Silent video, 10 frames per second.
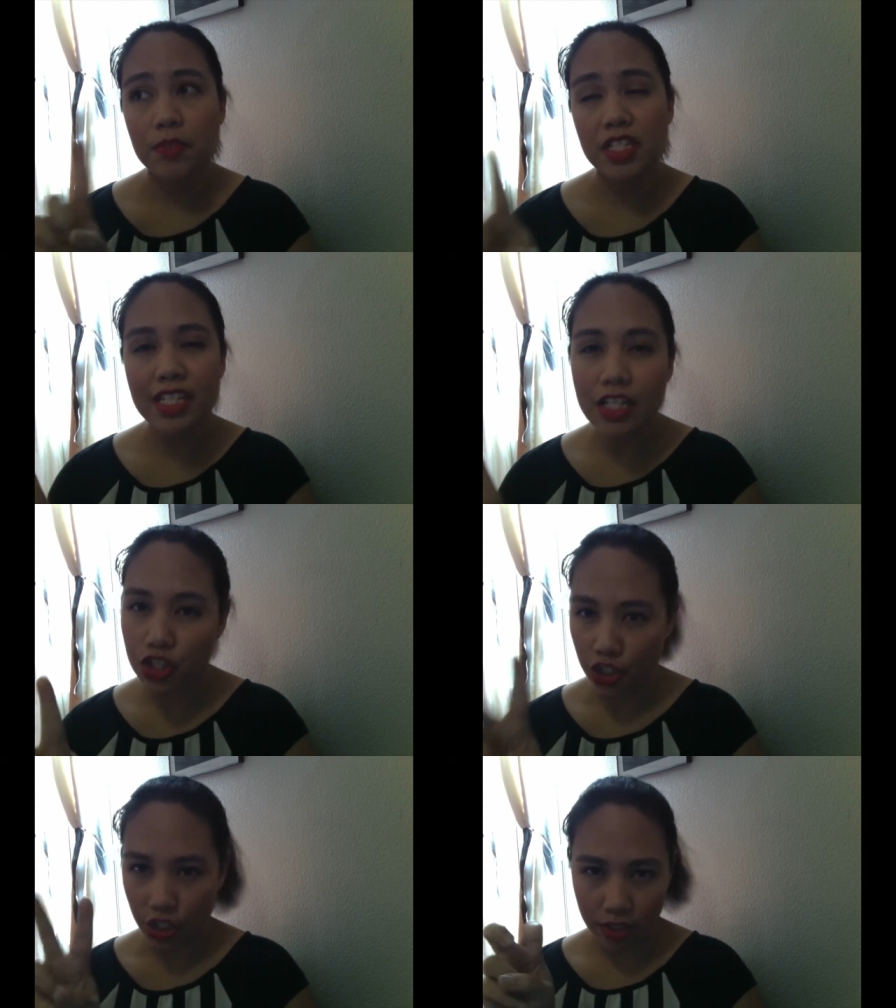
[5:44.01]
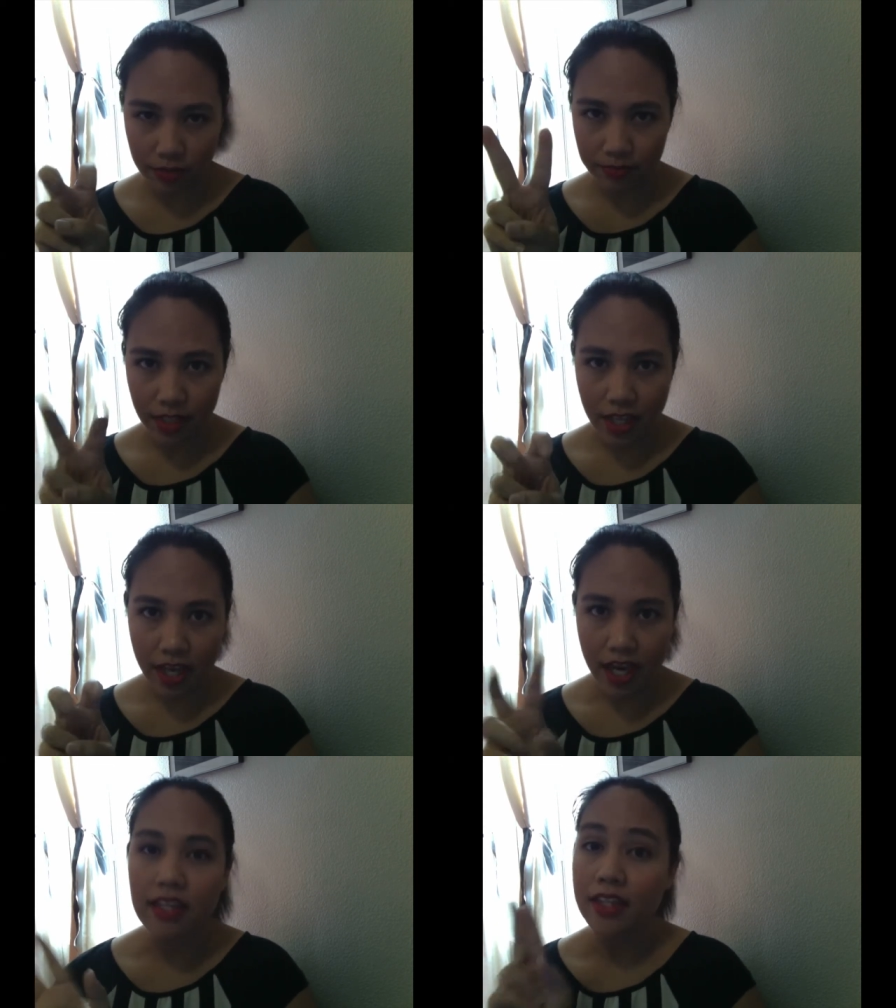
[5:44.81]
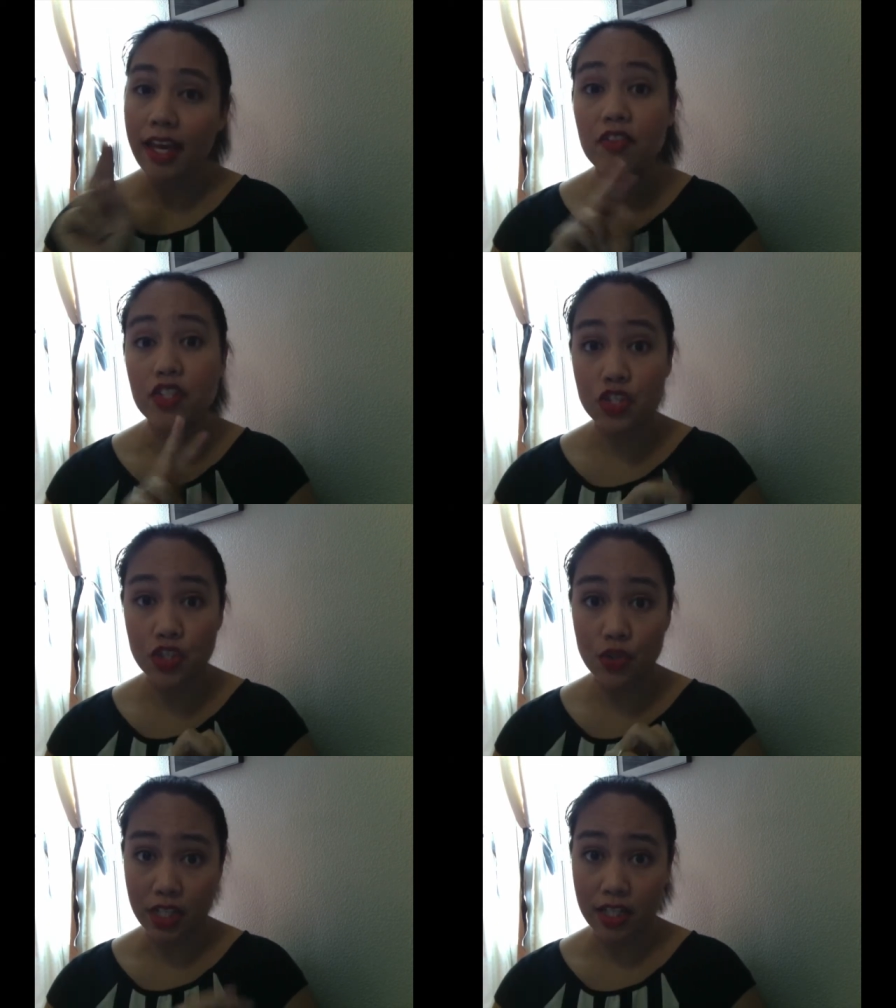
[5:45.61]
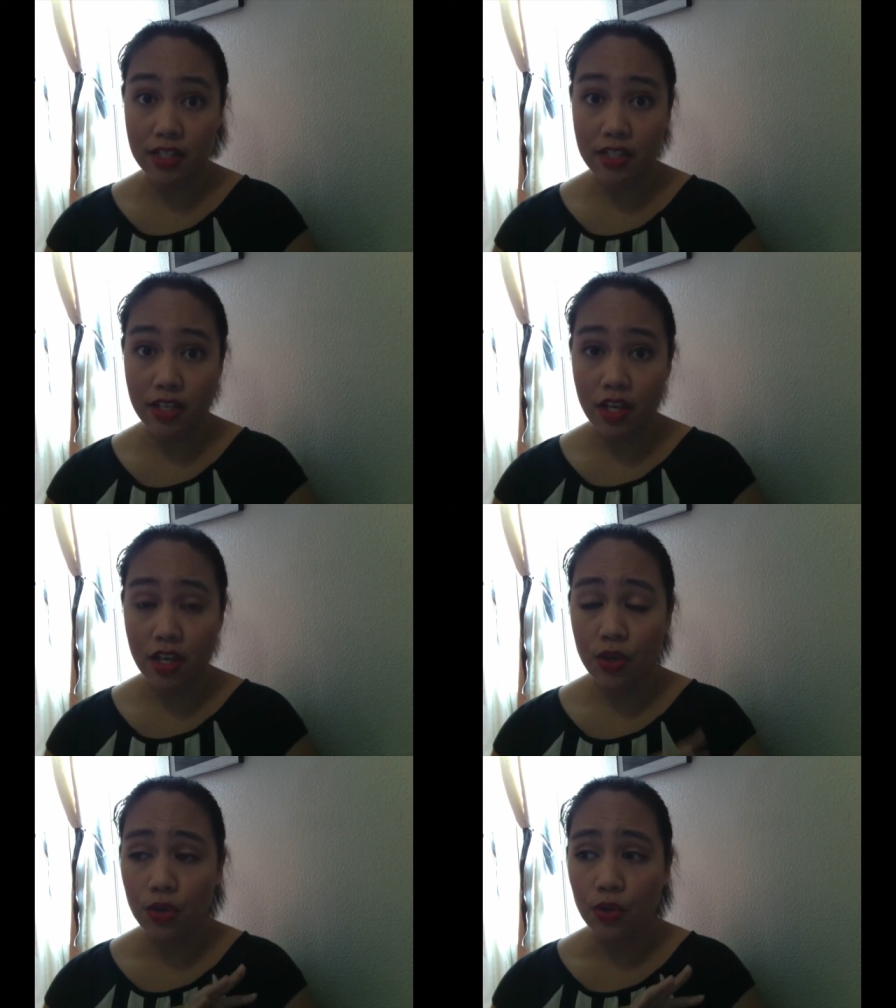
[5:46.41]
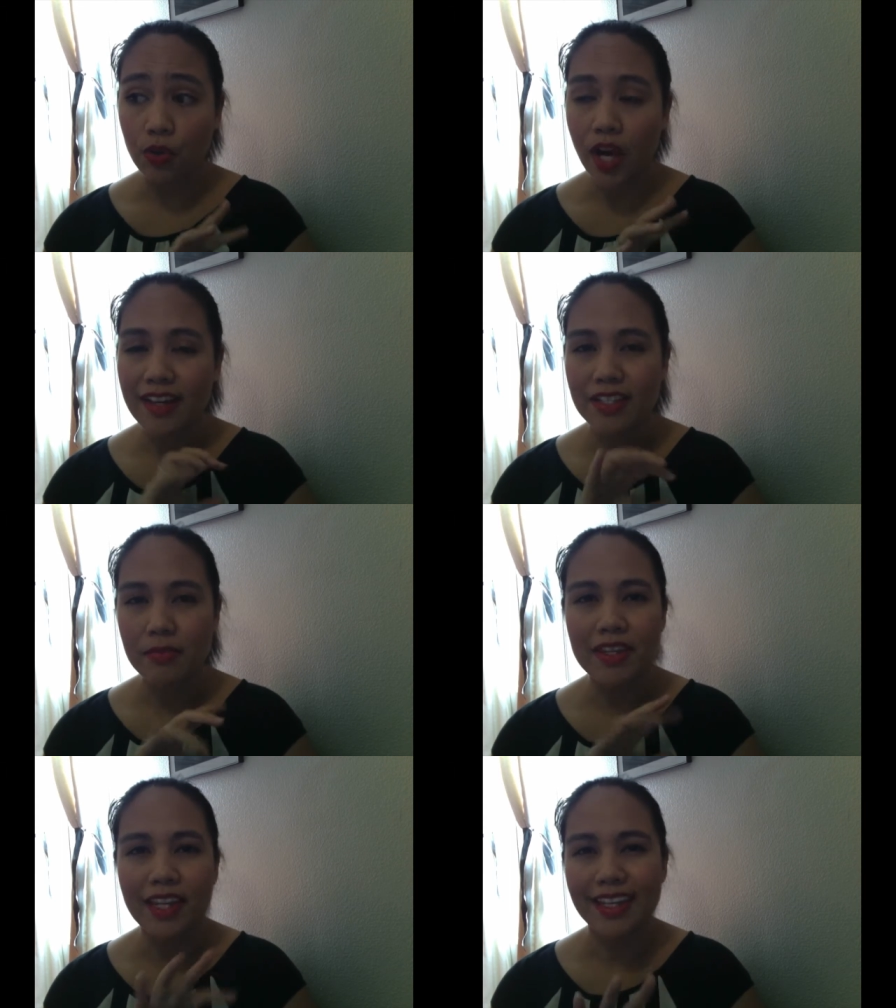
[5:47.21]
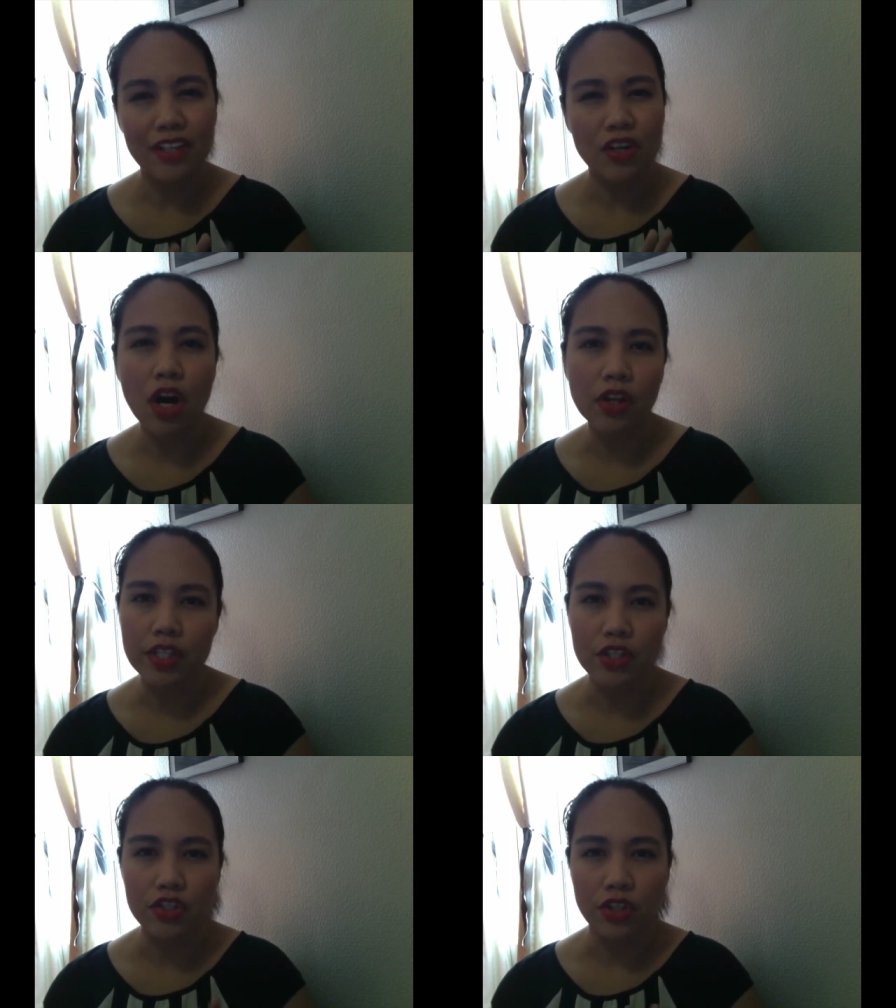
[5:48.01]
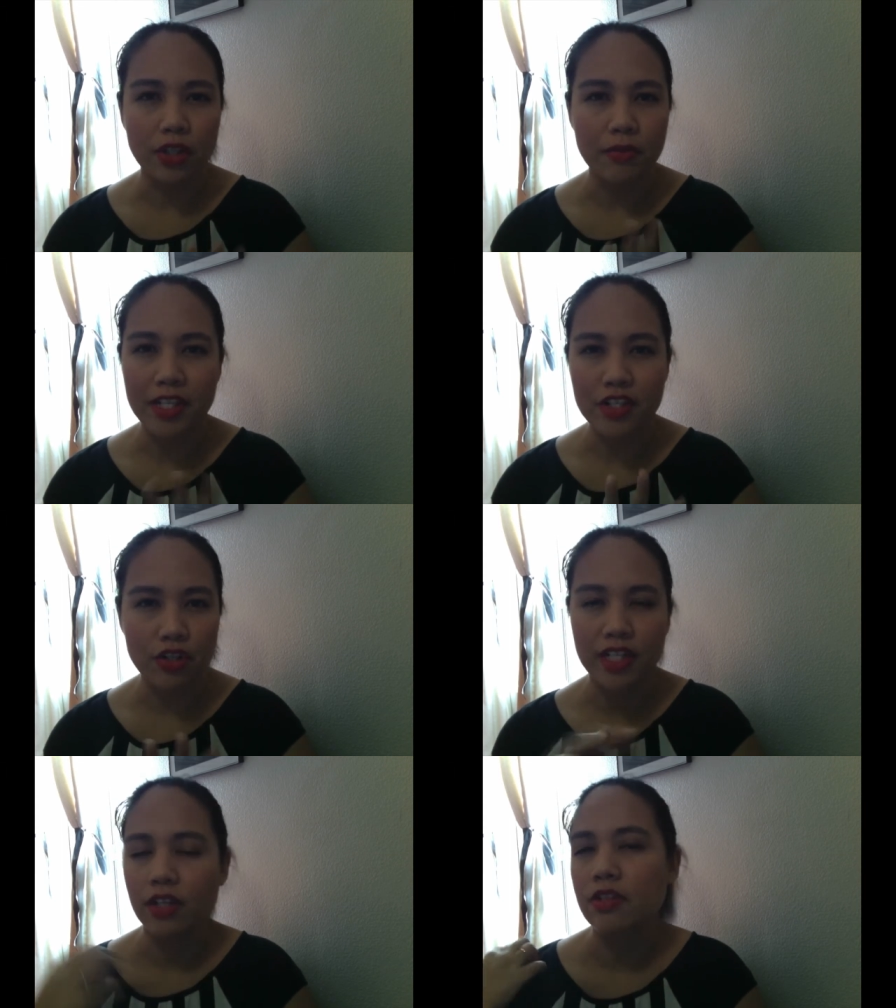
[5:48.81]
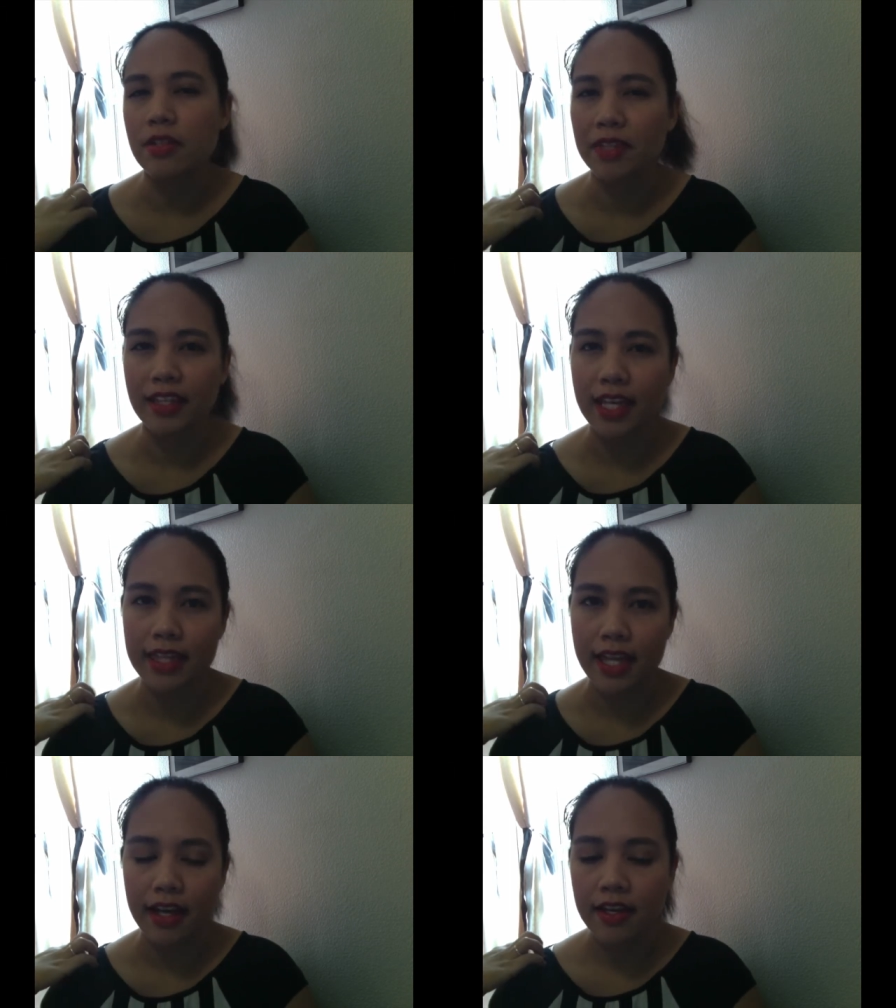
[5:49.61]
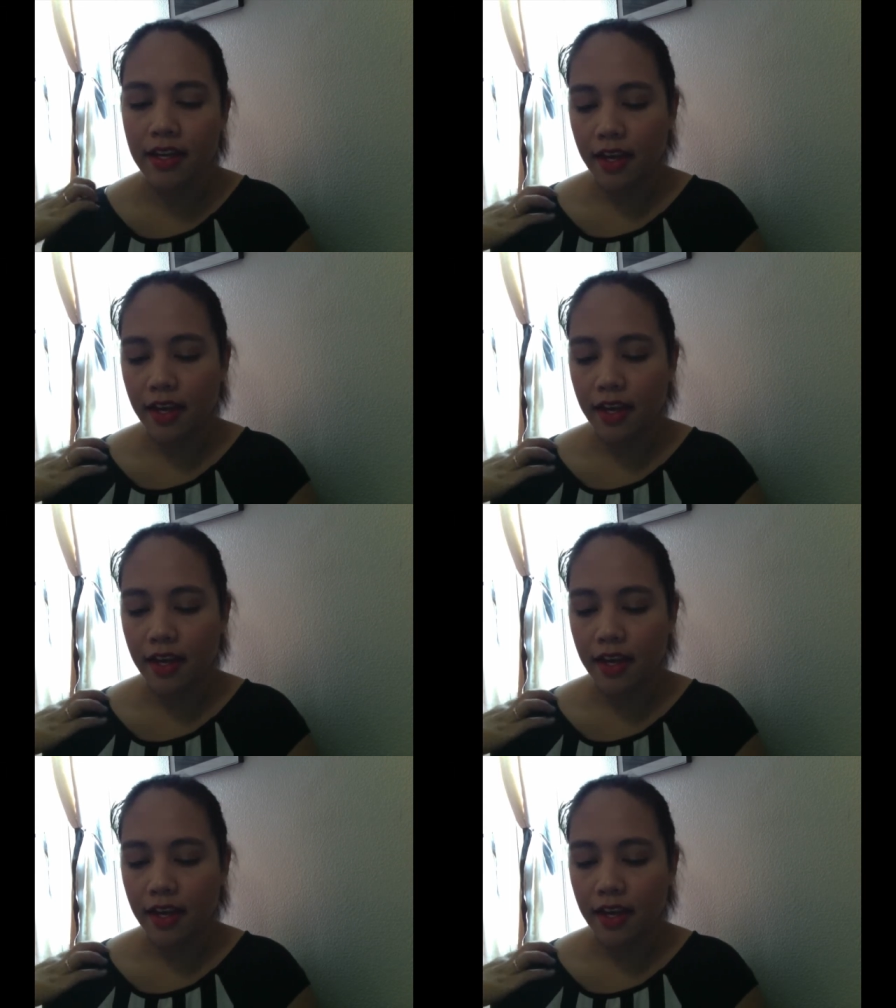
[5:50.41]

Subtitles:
teacher and then they have a student who has to be like in college or interning or something like that.